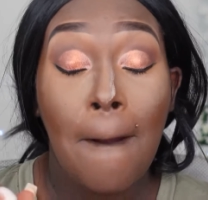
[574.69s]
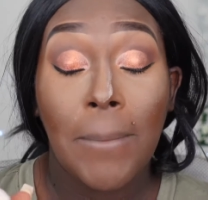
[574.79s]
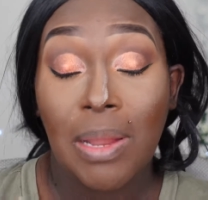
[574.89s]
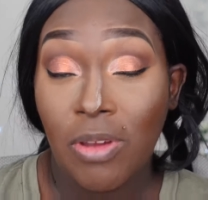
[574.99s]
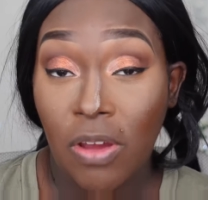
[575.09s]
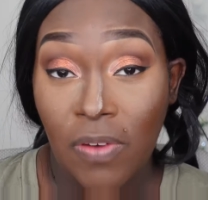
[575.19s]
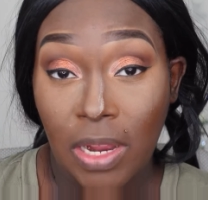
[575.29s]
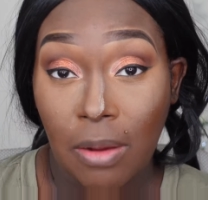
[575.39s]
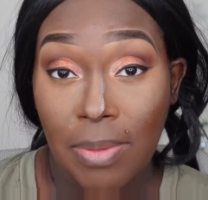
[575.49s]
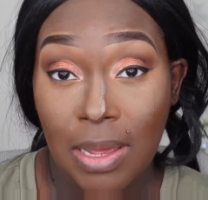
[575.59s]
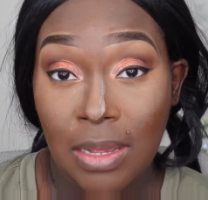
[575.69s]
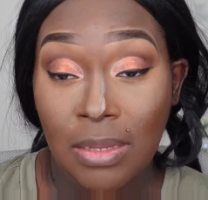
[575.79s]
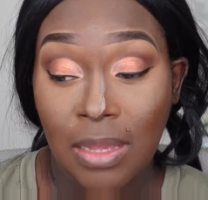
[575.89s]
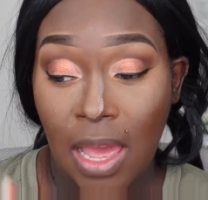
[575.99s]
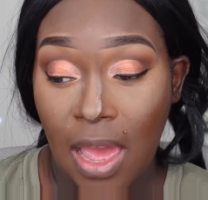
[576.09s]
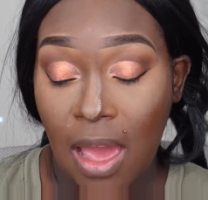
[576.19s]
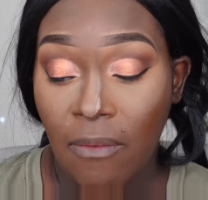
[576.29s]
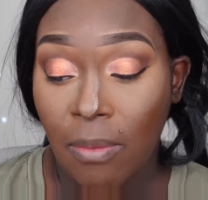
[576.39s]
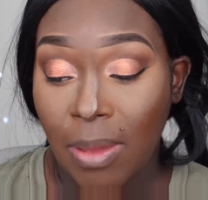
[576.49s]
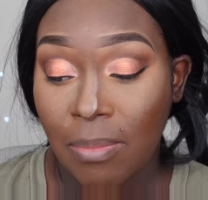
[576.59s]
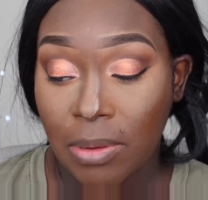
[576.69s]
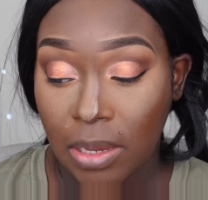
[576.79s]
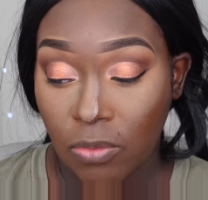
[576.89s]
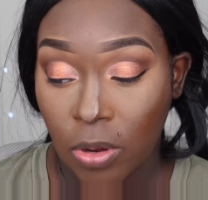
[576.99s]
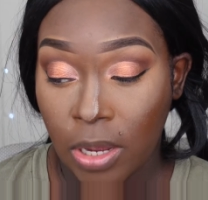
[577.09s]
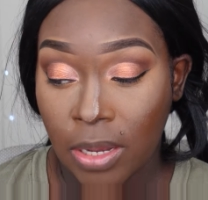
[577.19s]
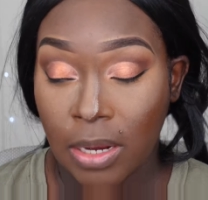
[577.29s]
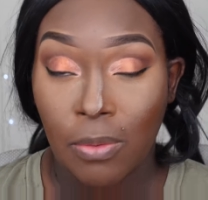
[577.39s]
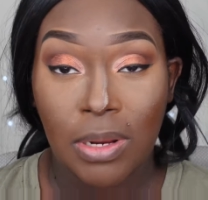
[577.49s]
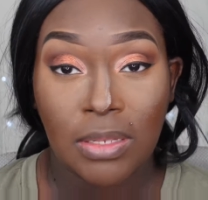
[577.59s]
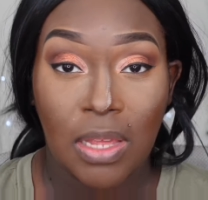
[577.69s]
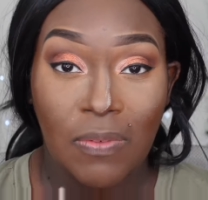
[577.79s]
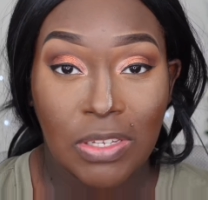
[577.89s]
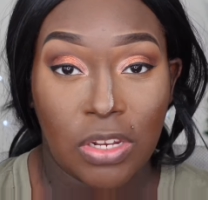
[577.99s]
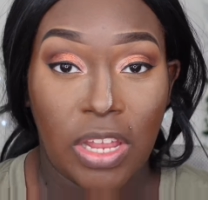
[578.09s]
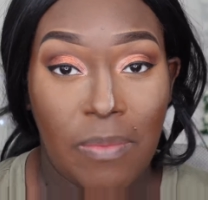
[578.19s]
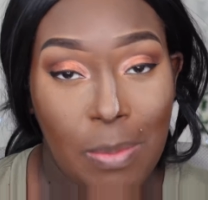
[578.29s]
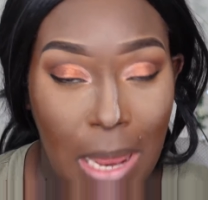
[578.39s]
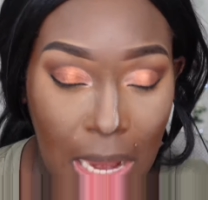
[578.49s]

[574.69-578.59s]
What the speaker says: But let me go find her because I have a Maybelline one and I want to see if it's going to give me my